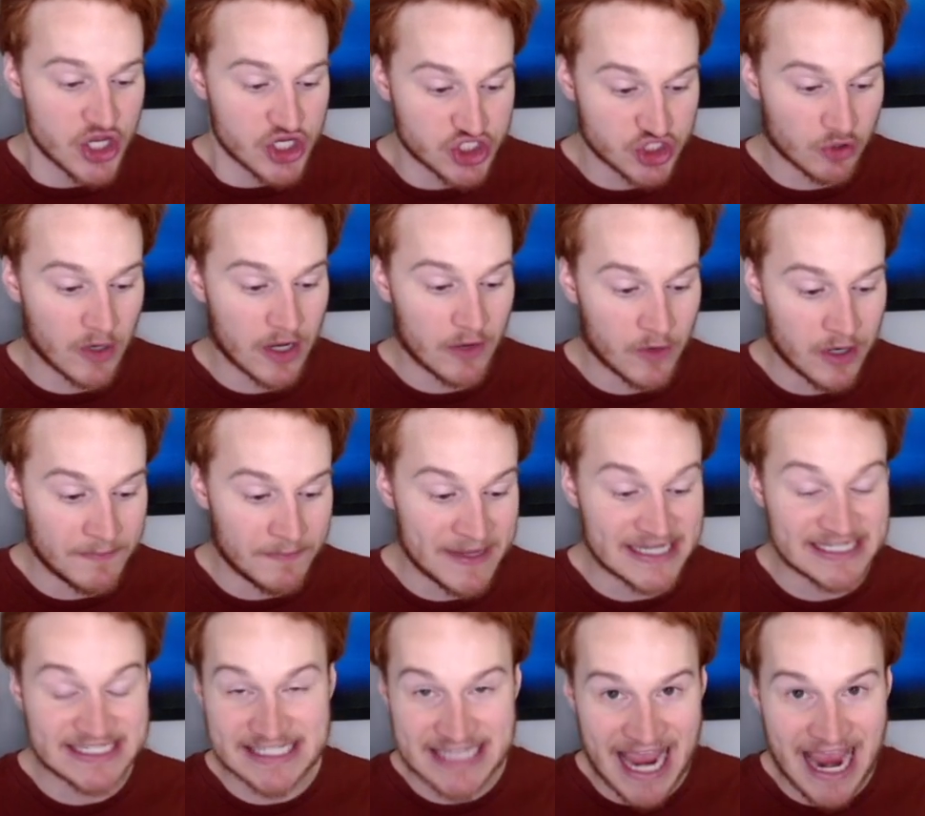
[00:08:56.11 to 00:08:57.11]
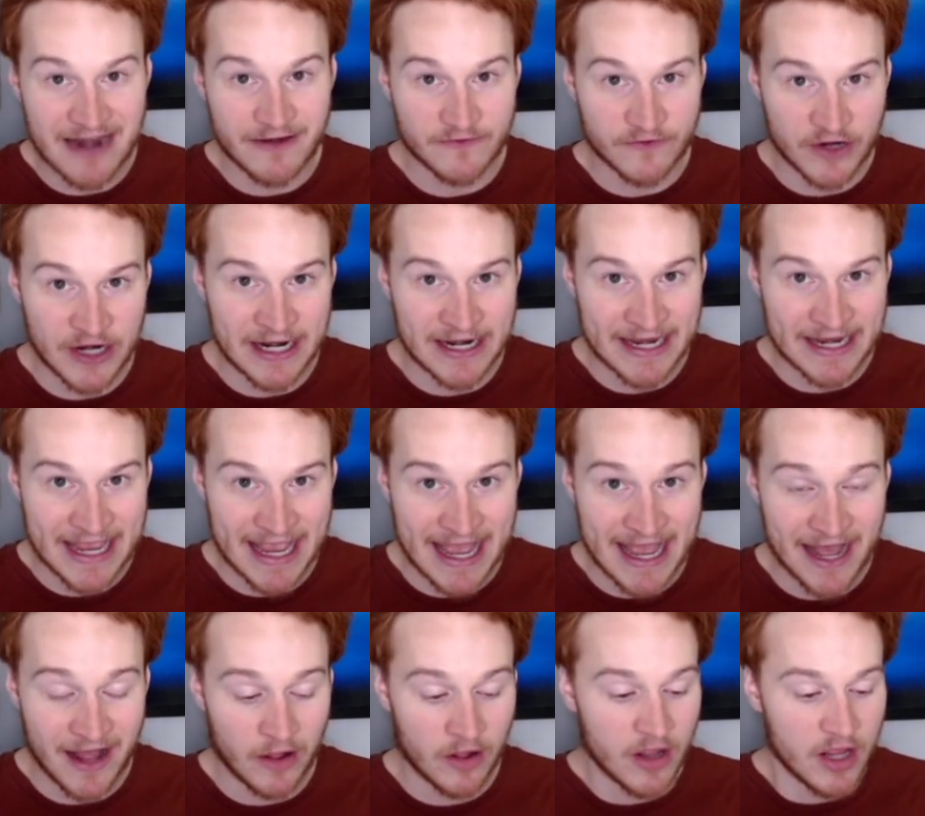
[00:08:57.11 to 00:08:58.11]
So it would be Stanford and
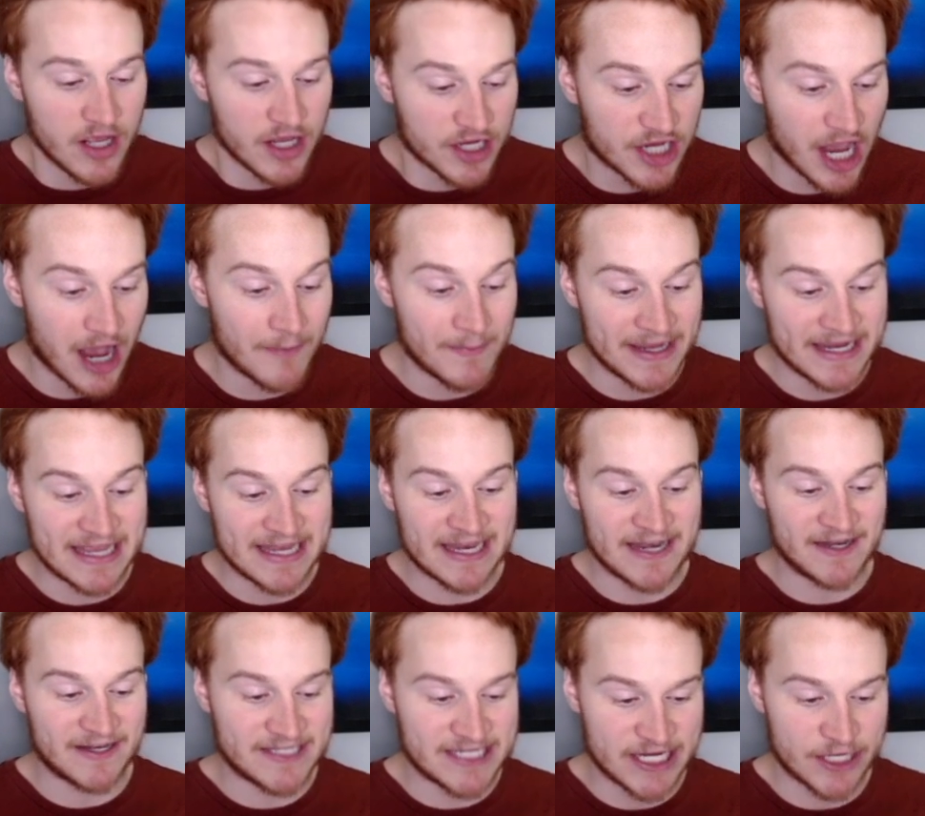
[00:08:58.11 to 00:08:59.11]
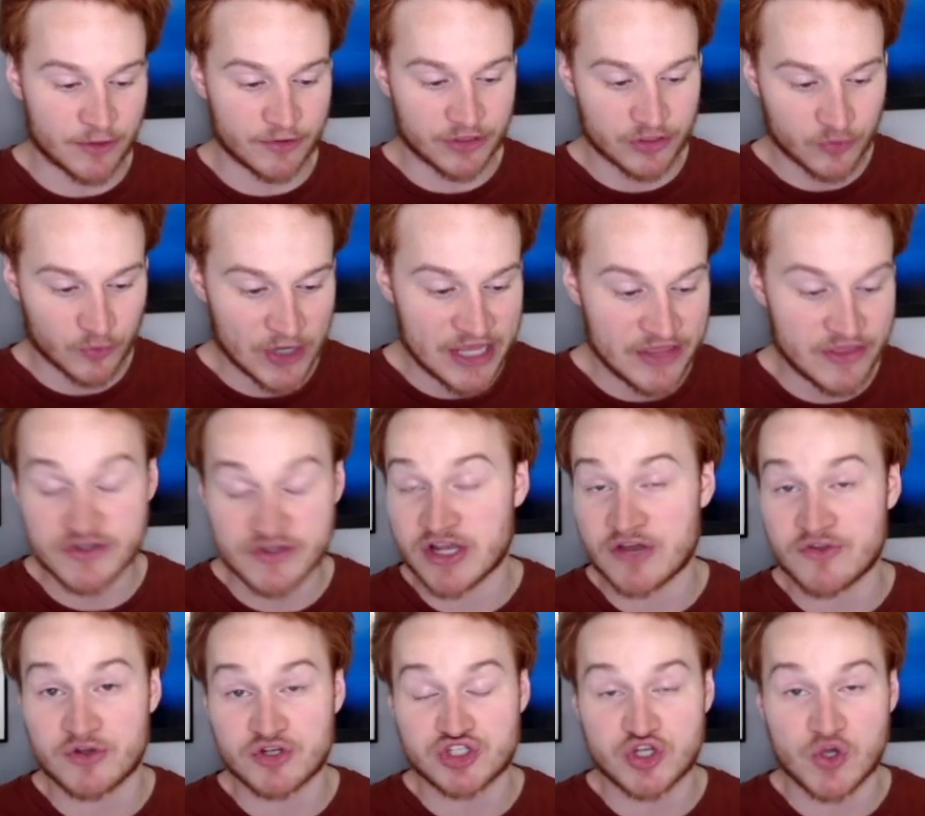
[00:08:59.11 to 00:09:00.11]
Cal coming in tier three. Those
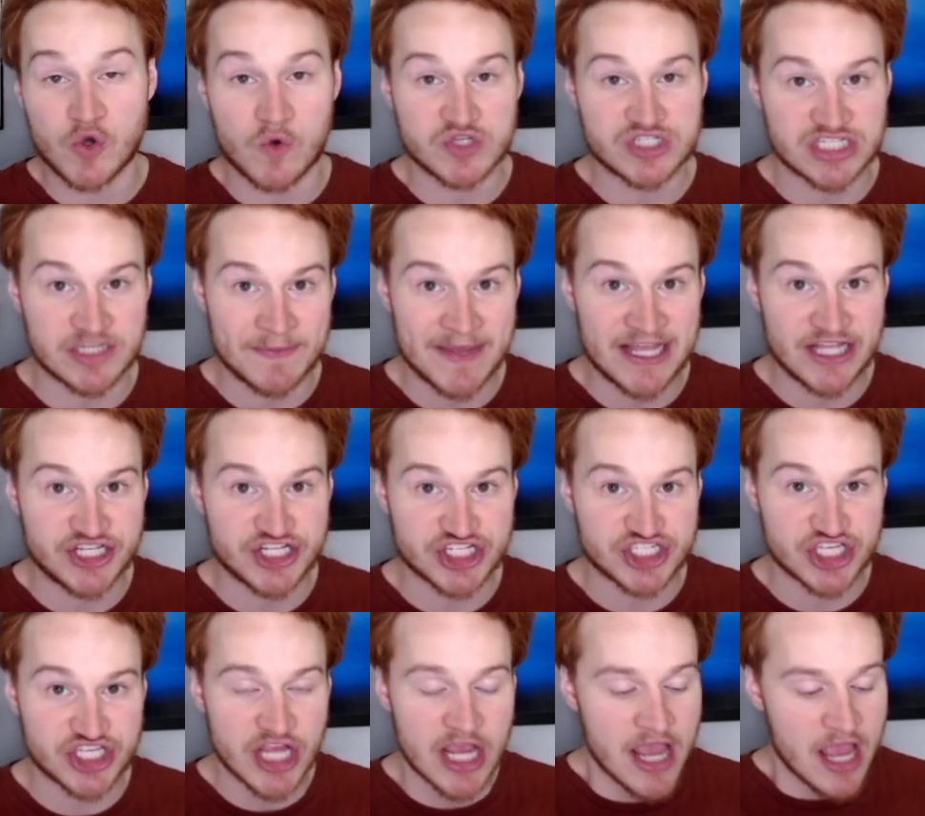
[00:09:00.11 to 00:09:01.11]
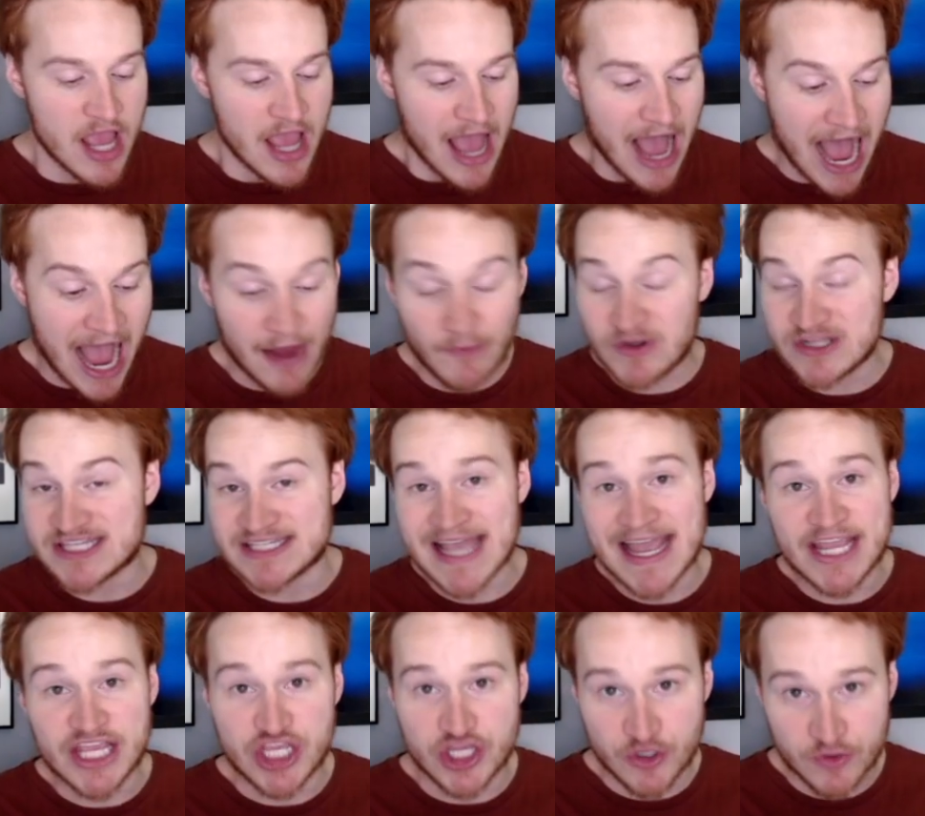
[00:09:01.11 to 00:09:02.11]
other schools to me just... I would
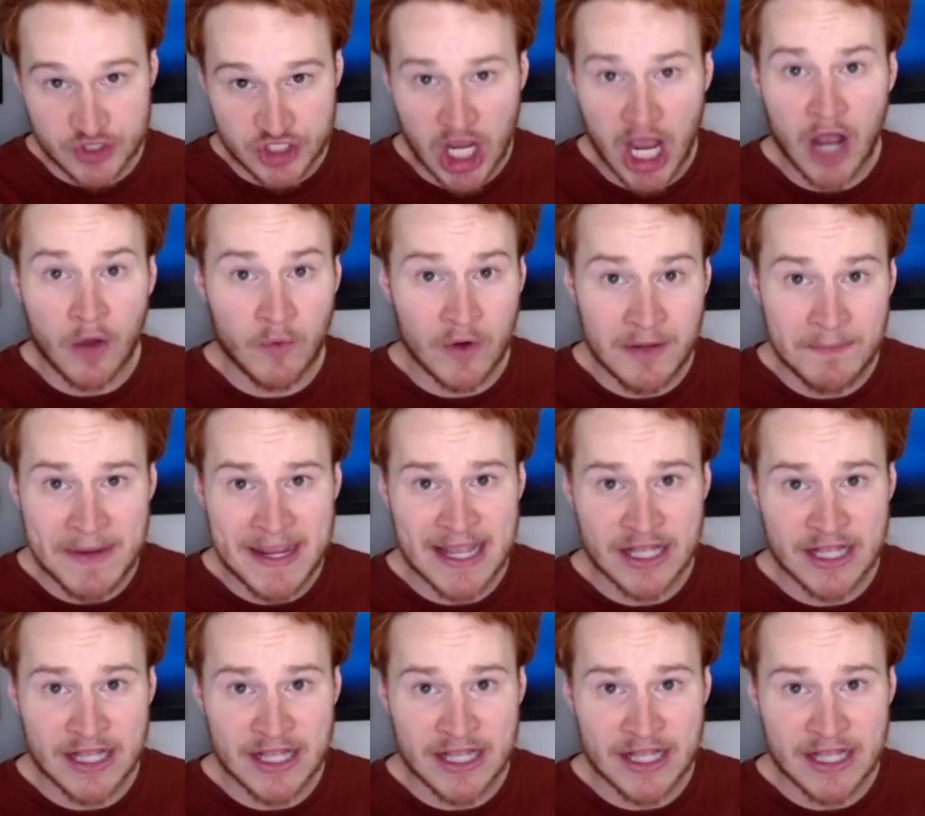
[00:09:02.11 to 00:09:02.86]
say Utah would be